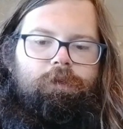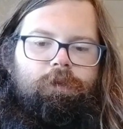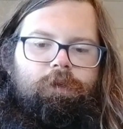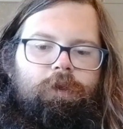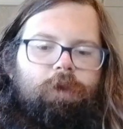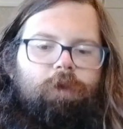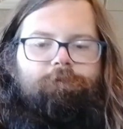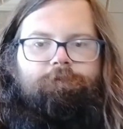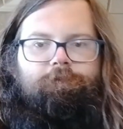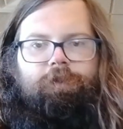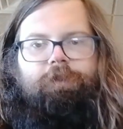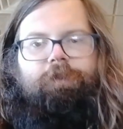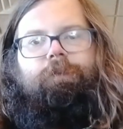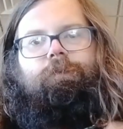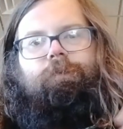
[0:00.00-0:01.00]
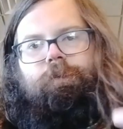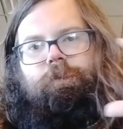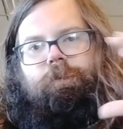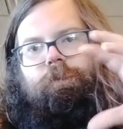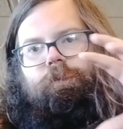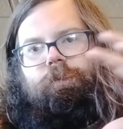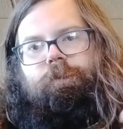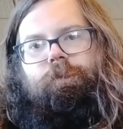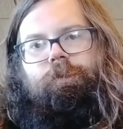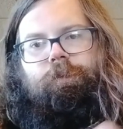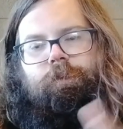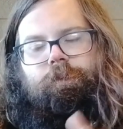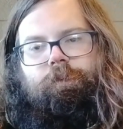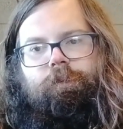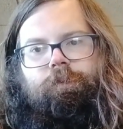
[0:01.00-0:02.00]
hopefully
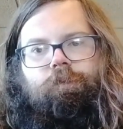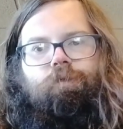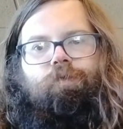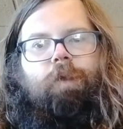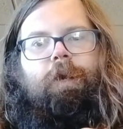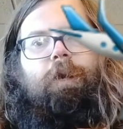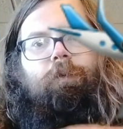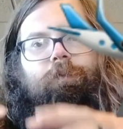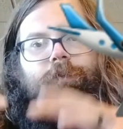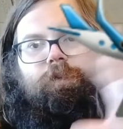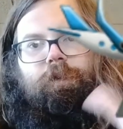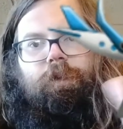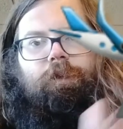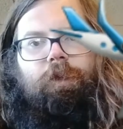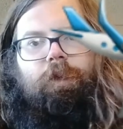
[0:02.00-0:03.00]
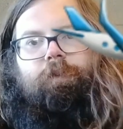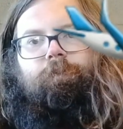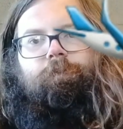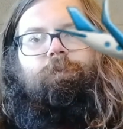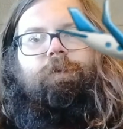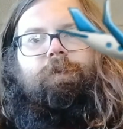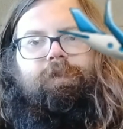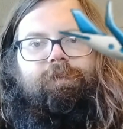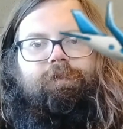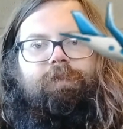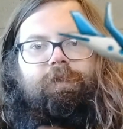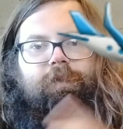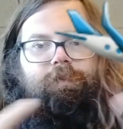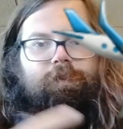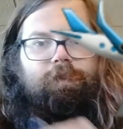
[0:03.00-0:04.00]
ground a lot of what I
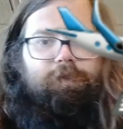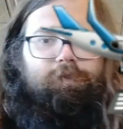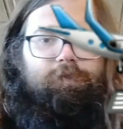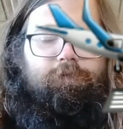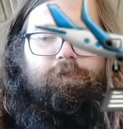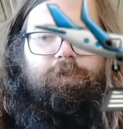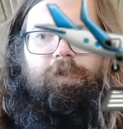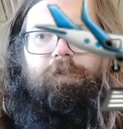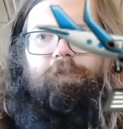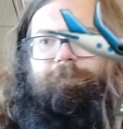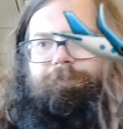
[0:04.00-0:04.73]
said yesterday